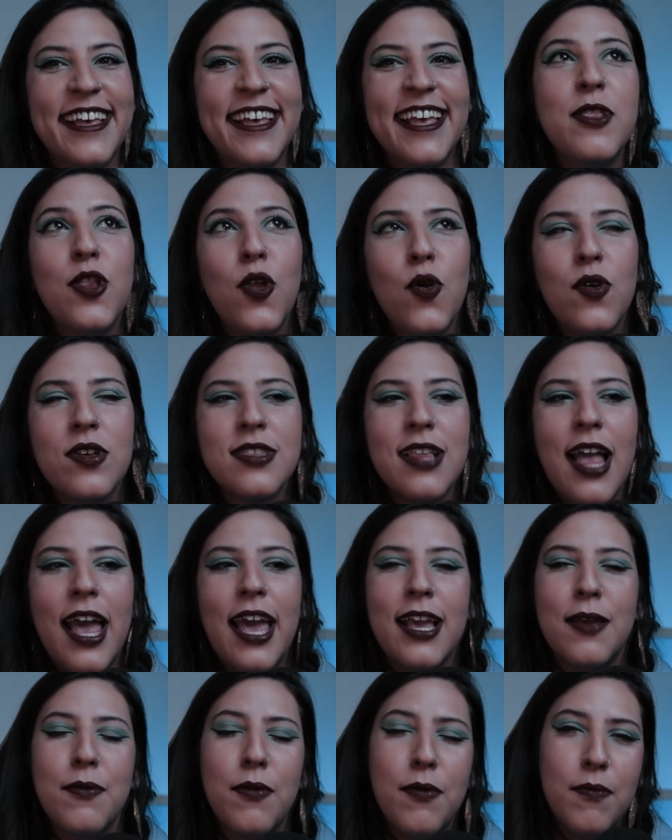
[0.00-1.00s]
Looks
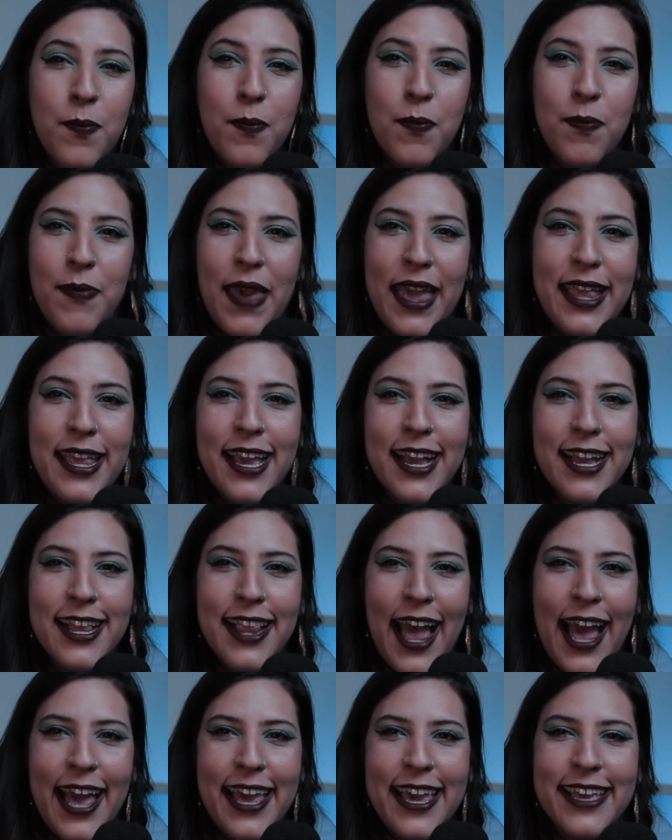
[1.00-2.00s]
like many
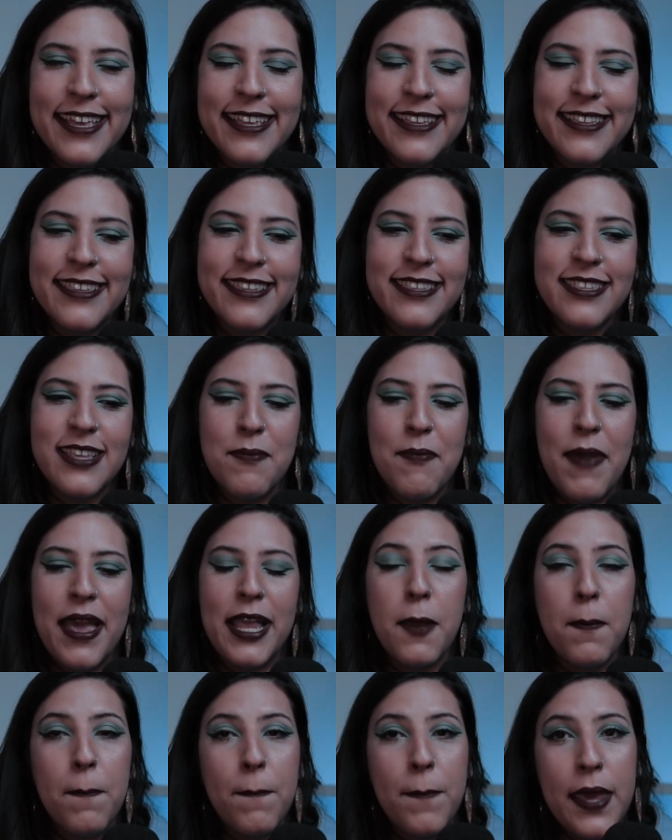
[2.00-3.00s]
clients,
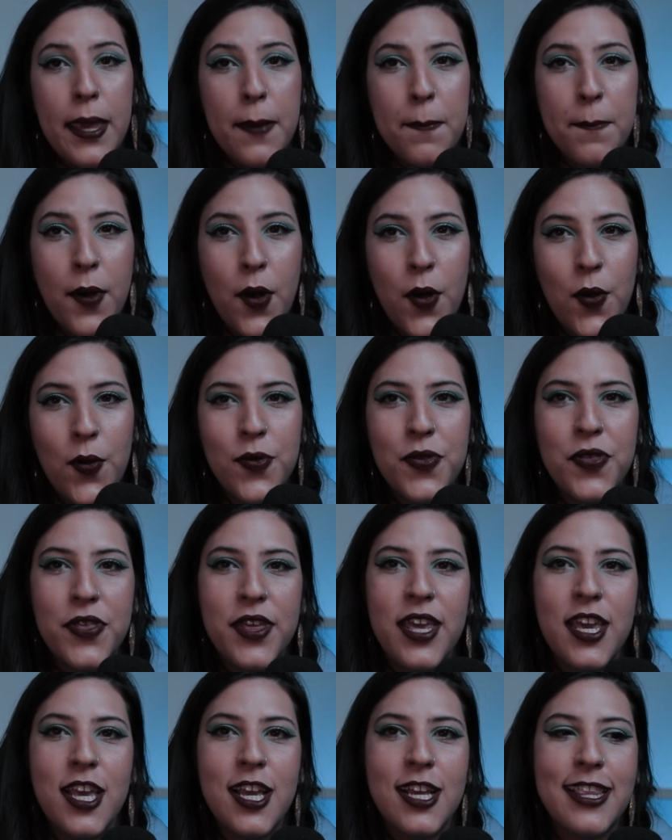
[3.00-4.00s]
many people
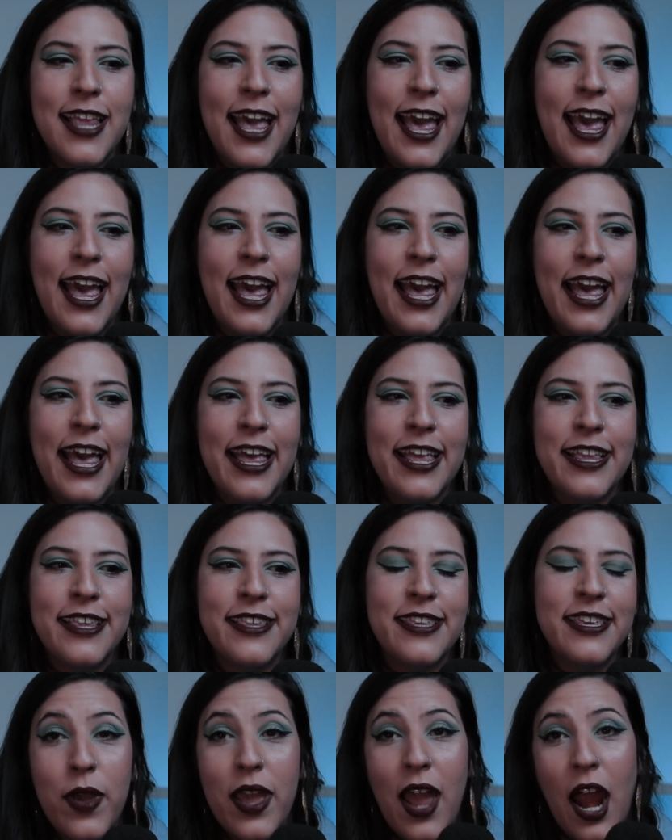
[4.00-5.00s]
think
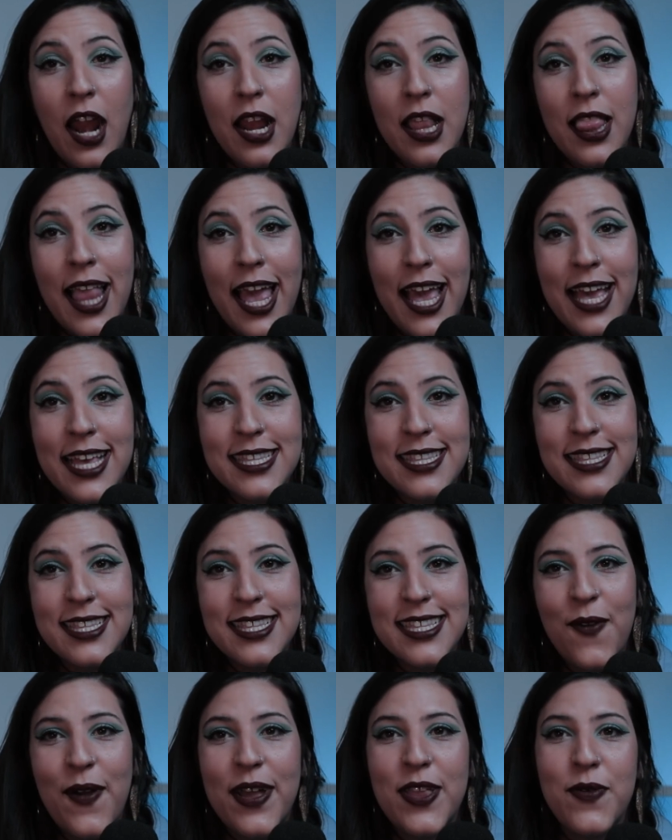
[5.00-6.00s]
that we are
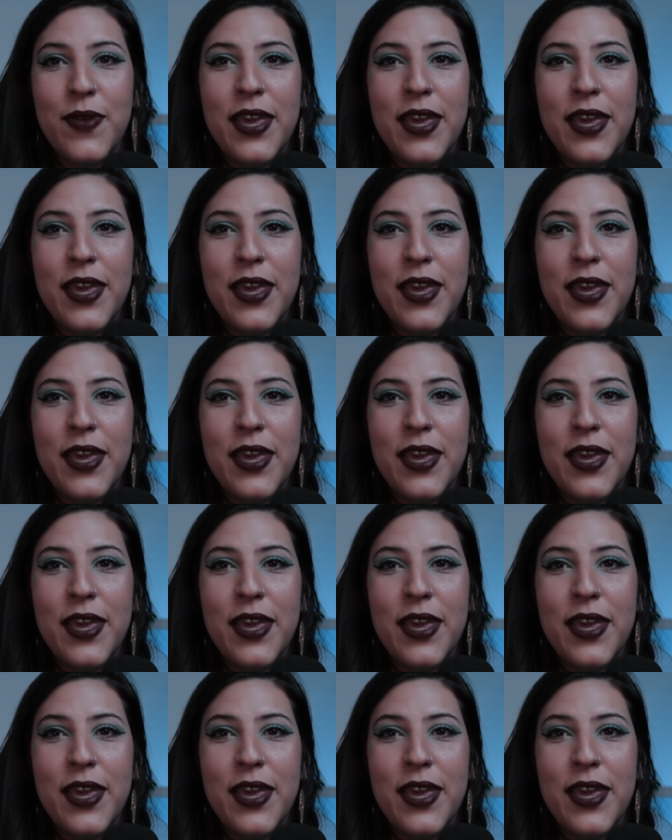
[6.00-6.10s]
less when